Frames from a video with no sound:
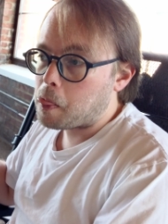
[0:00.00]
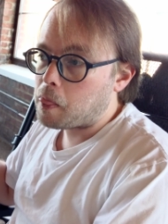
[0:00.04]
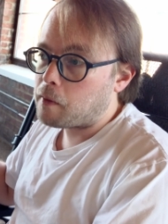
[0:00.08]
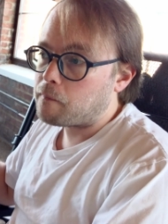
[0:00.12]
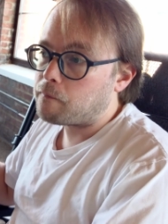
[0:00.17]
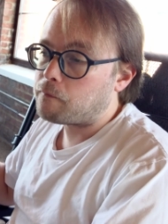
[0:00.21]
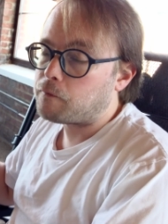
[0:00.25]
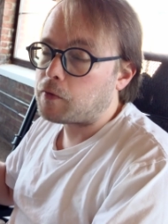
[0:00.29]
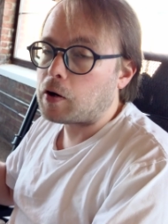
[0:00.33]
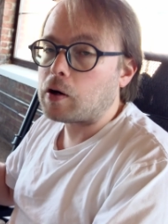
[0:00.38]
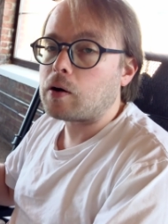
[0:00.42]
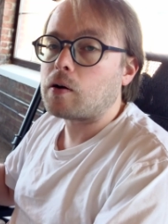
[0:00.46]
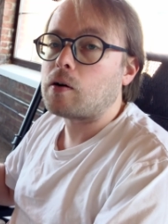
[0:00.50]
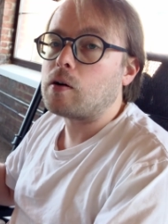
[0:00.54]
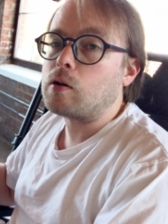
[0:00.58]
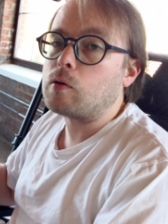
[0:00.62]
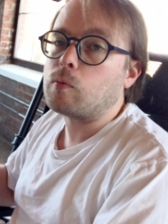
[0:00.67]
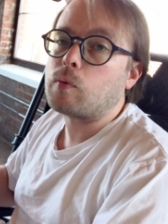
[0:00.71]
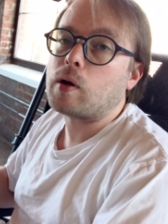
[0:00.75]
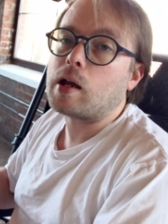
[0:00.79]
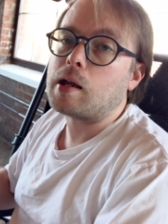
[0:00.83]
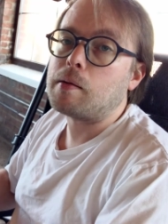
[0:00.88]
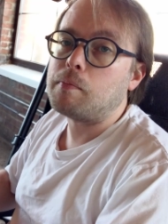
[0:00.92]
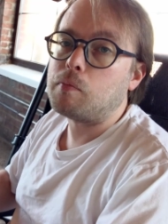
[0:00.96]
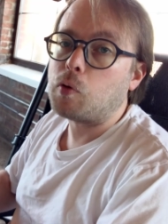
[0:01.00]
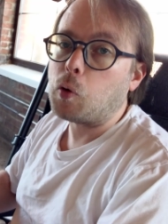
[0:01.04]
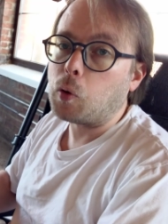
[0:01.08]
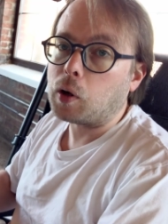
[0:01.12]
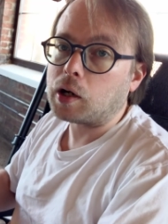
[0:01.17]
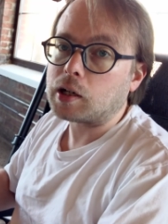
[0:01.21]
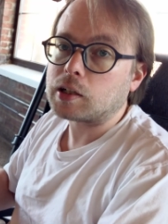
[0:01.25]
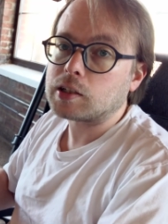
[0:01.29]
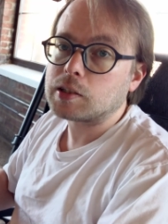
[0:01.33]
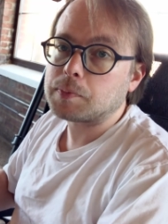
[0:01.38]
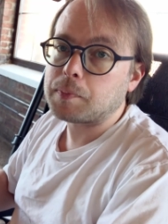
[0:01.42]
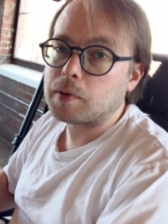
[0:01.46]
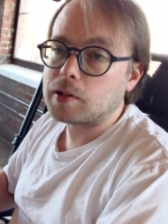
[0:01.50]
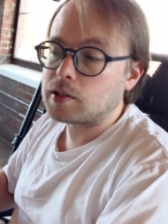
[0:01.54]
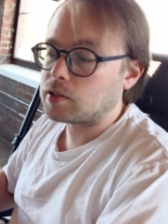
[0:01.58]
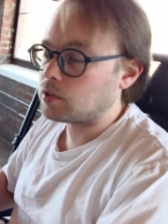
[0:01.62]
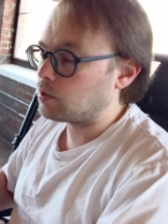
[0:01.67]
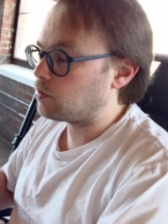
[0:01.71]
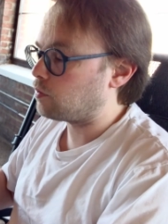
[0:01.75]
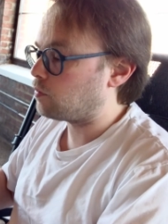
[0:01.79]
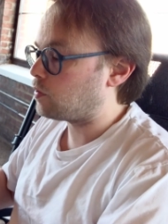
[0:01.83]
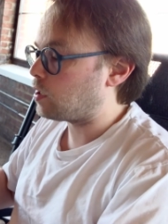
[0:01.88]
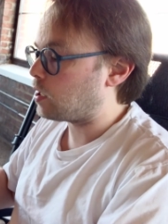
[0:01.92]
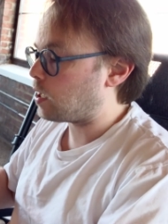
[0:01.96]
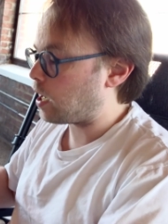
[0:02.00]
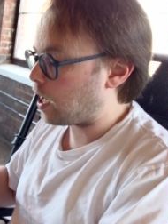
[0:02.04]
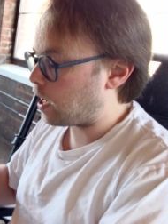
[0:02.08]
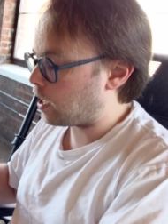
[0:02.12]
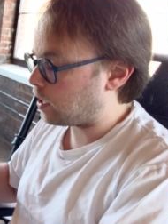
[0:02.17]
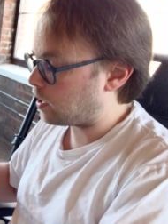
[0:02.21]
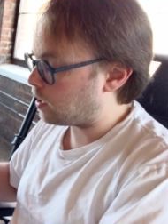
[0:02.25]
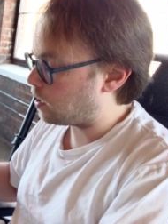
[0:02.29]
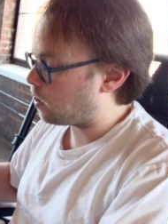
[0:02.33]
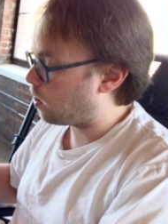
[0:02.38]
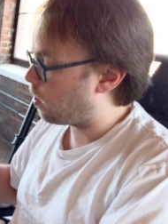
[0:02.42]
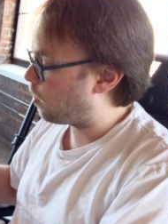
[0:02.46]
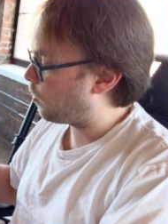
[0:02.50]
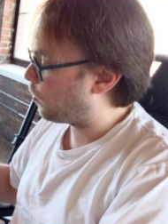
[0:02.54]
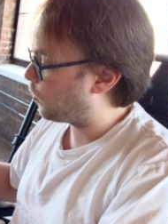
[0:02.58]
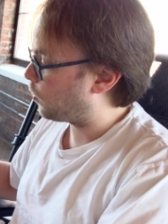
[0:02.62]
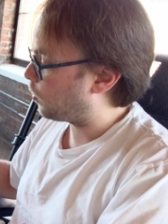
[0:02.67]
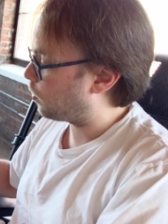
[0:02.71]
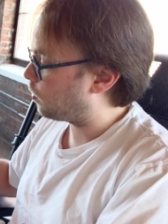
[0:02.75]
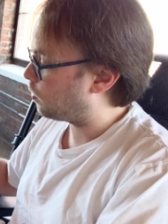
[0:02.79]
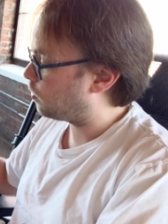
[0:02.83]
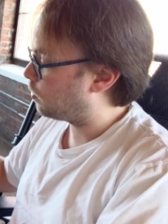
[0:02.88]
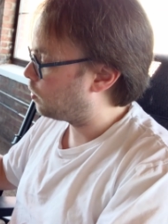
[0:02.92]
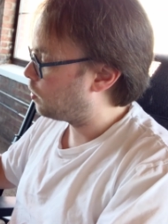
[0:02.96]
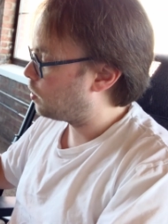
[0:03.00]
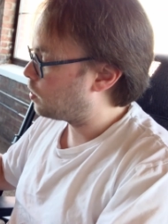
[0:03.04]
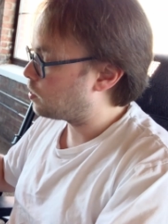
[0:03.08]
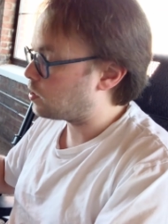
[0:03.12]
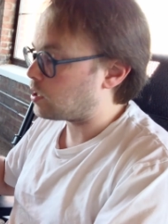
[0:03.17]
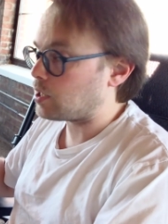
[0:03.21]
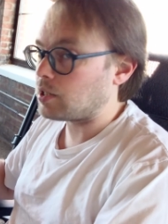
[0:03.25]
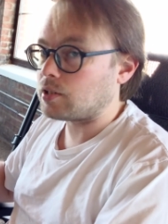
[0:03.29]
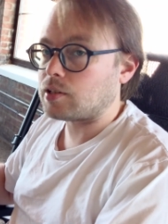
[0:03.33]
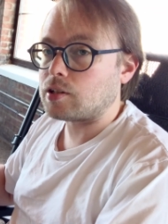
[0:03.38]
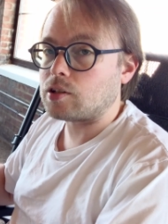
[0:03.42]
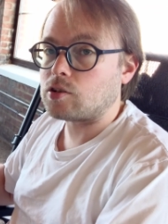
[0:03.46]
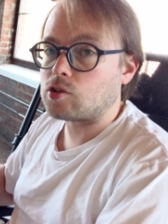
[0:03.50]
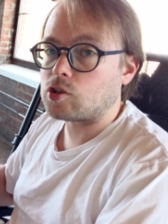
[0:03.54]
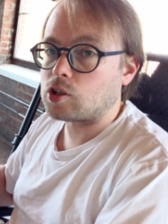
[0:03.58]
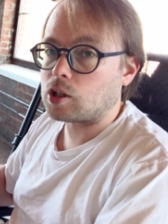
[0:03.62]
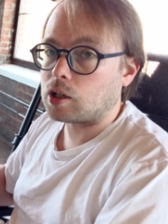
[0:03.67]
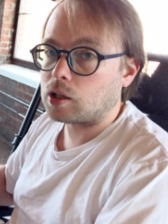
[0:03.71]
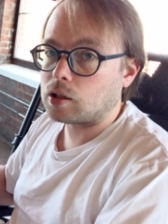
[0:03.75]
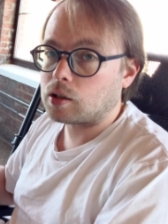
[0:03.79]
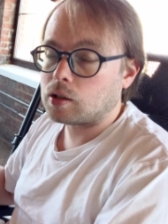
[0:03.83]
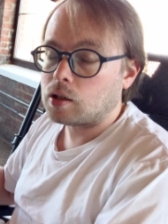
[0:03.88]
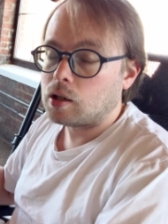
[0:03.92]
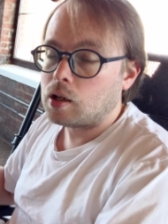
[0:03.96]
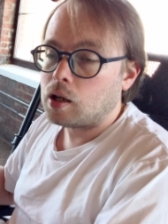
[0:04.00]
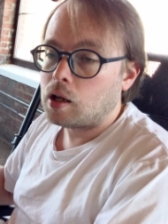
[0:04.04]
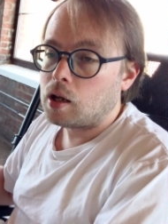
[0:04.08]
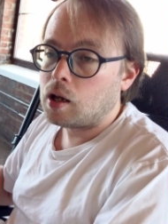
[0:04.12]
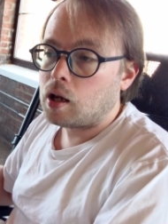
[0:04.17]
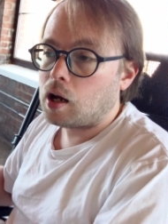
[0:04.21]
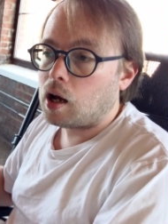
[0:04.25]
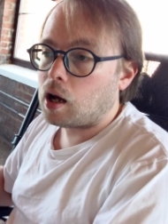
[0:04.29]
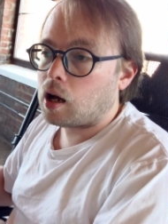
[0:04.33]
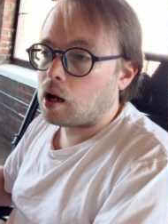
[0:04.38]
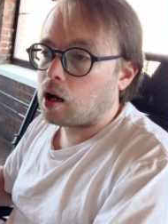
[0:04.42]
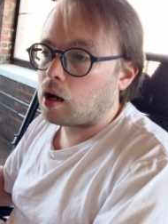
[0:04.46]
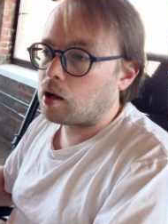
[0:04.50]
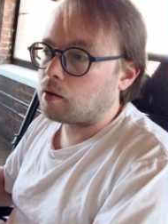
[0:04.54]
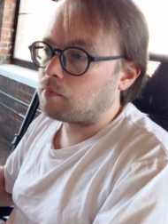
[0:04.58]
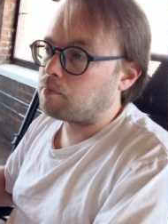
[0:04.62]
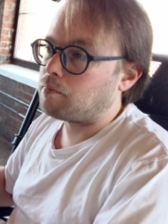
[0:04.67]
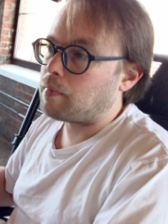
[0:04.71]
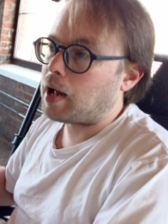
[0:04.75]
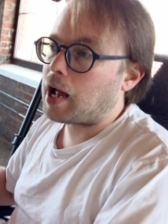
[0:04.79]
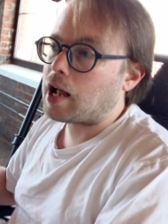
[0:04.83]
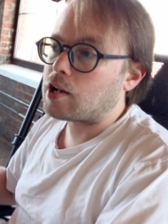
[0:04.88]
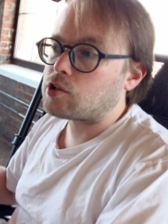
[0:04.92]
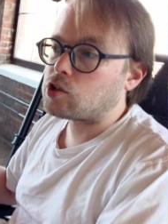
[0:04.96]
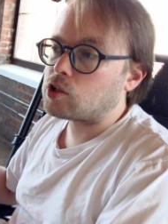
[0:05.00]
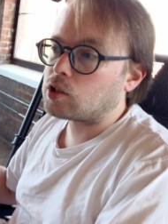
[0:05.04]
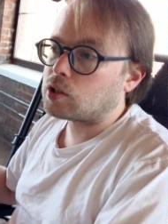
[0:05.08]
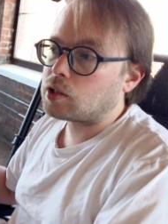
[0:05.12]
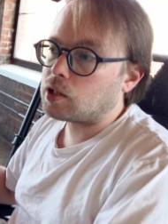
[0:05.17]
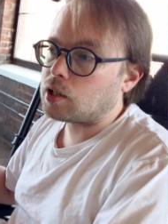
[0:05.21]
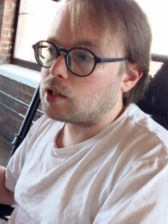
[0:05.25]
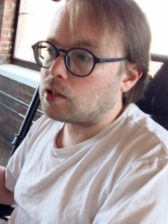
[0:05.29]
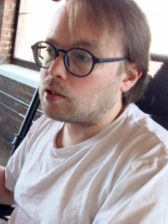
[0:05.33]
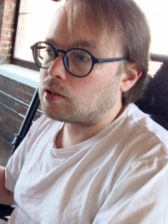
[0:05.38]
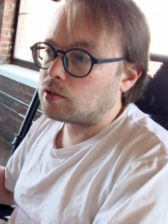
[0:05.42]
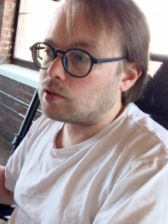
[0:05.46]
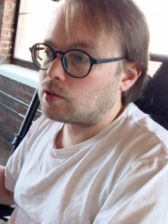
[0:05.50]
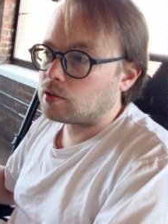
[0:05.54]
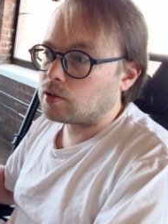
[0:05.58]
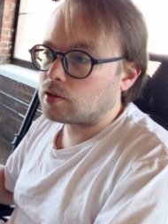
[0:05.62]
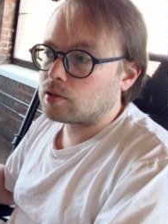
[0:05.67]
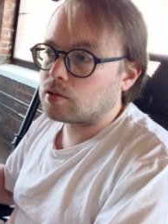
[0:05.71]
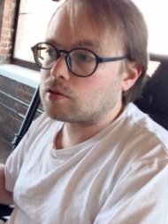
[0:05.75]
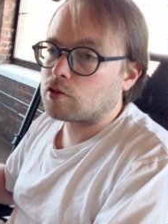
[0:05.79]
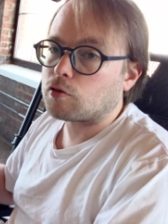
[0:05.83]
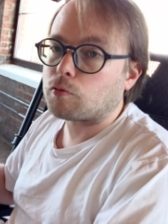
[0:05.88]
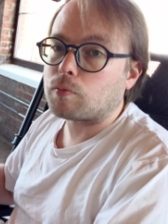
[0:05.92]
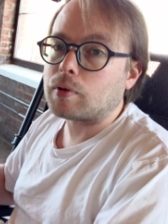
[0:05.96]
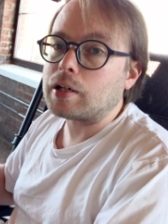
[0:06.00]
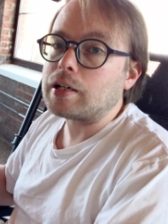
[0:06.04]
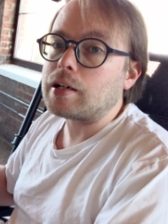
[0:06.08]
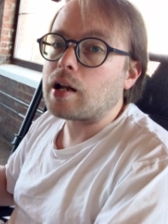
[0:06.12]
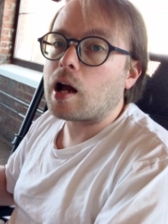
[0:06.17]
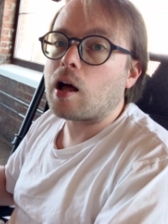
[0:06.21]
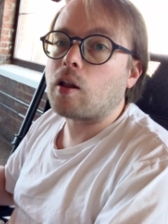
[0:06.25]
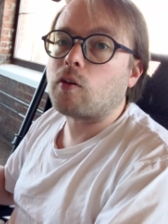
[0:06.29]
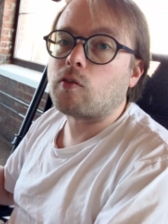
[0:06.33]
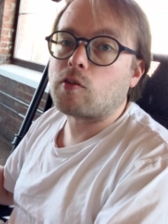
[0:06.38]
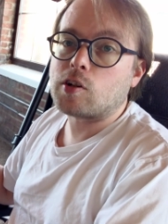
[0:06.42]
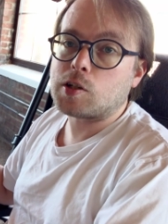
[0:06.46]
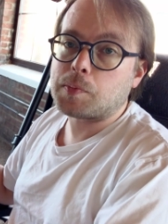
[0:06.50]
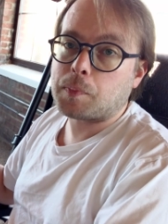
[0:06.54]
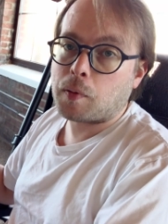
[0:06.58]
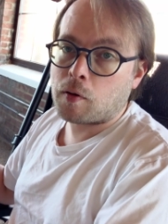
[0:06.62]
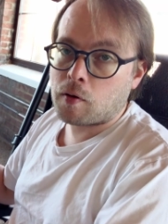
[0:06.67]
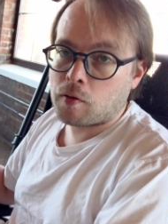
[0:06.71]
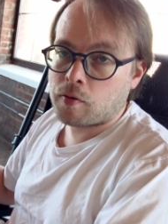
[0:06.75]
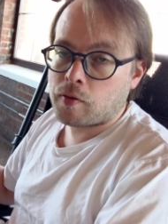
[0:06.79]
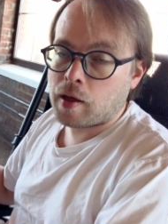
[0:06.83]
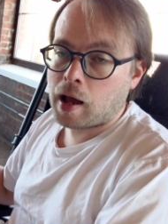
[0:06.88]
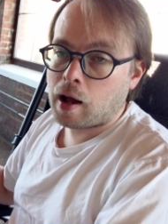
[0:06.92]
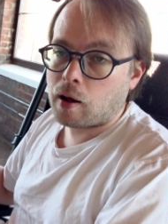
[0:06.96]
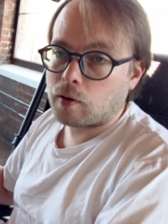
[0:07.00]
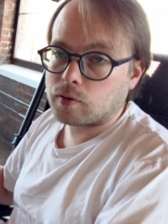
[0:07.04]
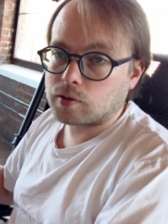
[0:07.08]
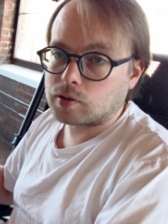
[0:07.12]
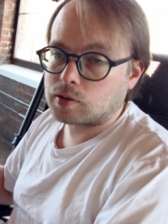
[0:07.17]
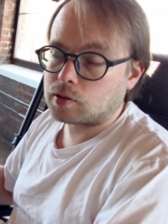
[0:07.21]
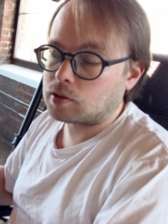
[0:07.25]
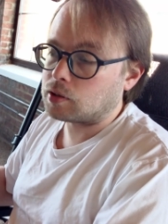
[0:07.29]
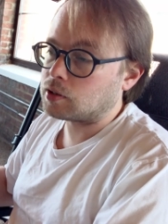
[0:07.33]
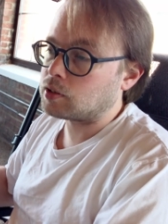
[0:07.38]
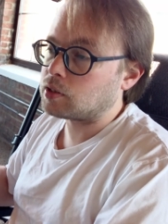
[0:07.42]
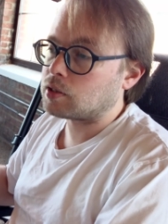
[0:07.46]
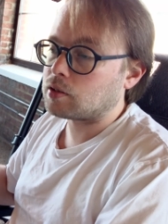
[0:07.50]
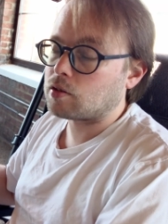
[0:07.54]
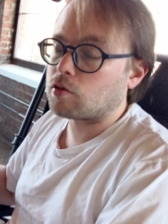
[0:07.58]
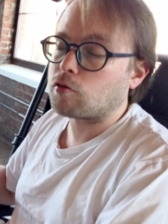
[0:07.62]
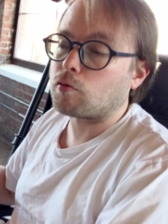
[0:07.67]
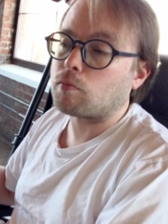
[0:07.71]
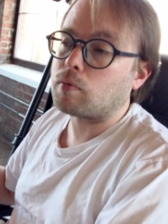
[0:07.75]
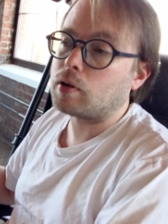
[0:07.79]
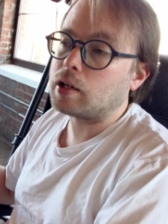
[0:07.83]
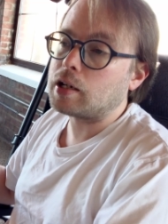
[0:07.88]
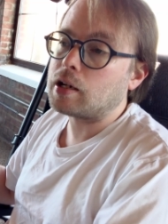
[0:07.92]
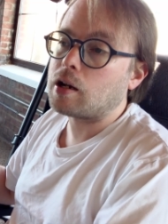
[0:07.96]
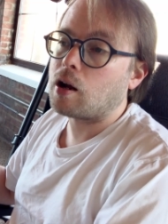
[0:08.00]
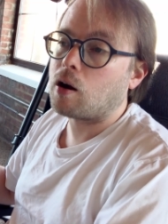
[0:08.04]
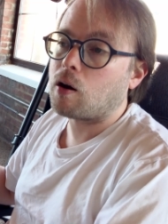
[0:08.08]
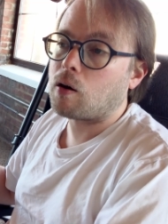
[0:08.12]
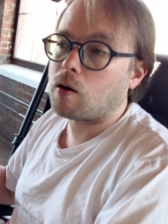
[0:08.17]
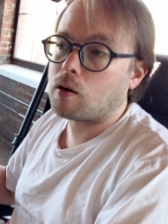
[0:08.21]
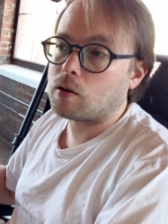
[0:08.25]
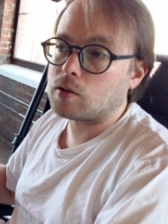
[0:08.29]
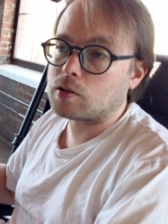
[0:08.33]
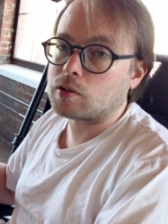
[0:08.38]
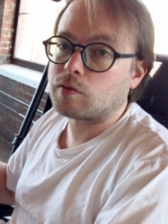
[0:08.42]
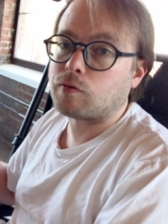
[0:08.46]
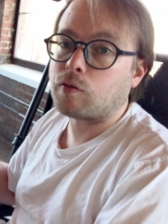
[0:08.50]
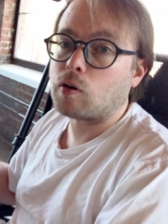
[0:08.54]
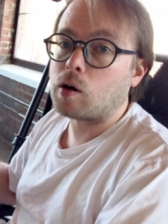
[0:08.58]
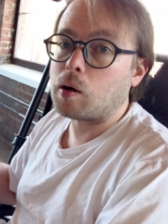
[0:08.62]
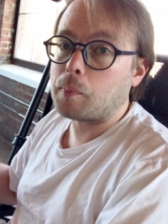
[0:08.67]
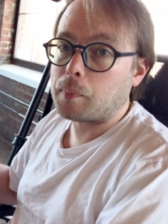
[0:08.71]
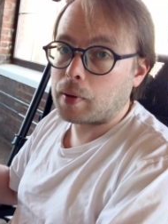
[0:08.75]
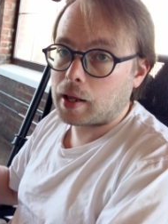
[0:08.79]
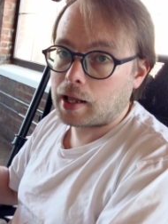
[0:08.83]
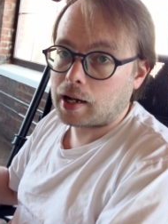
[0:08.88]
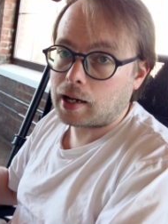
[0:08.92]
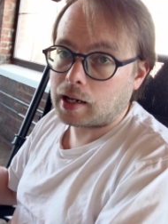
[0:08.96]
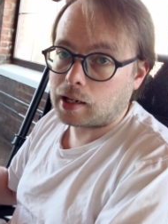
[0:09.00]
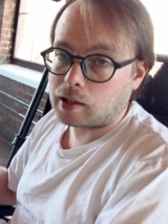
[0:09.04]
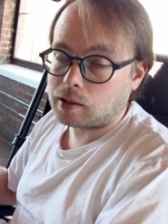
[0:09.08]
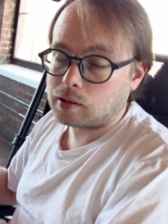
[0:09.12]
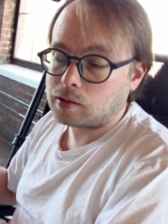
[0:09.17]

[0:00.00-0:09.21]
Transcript: far and away more expensive than any other TCG. Magic is $3 per thousand. It's 3 cards for a penny.